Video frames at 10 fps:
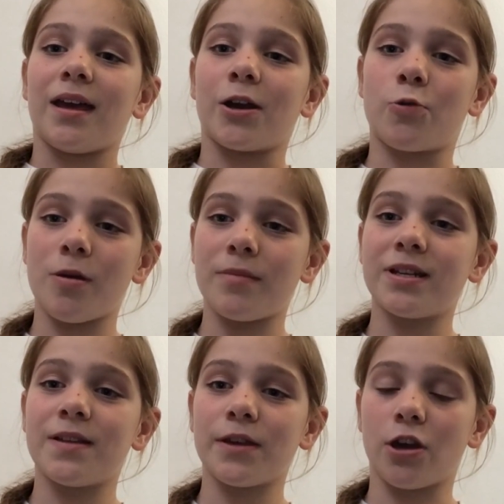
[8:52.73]

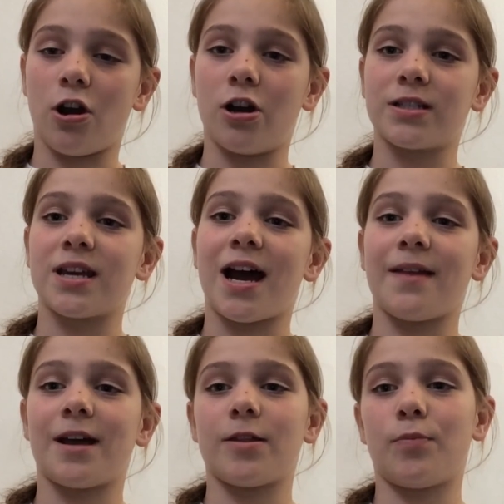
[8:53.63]
equipment in the yard
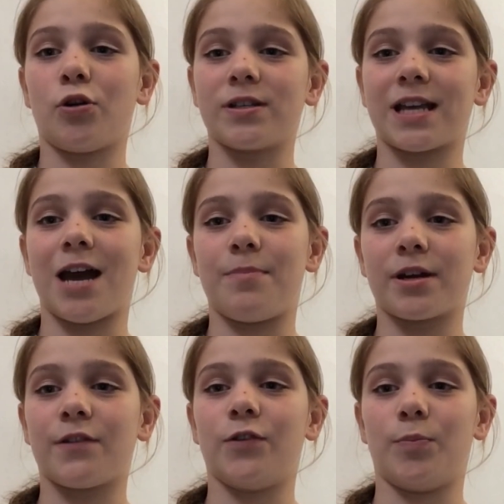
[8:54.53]
and that the boys get a
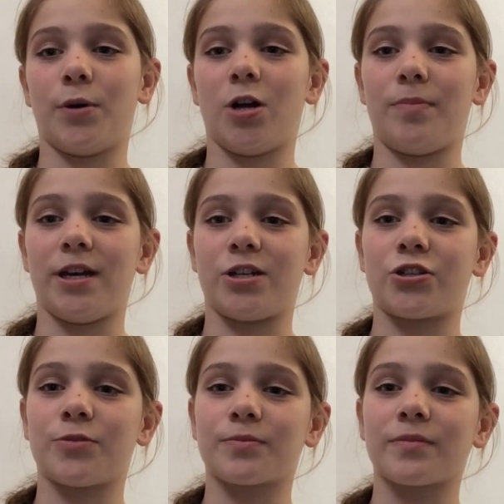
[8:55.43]
bigger football pitch.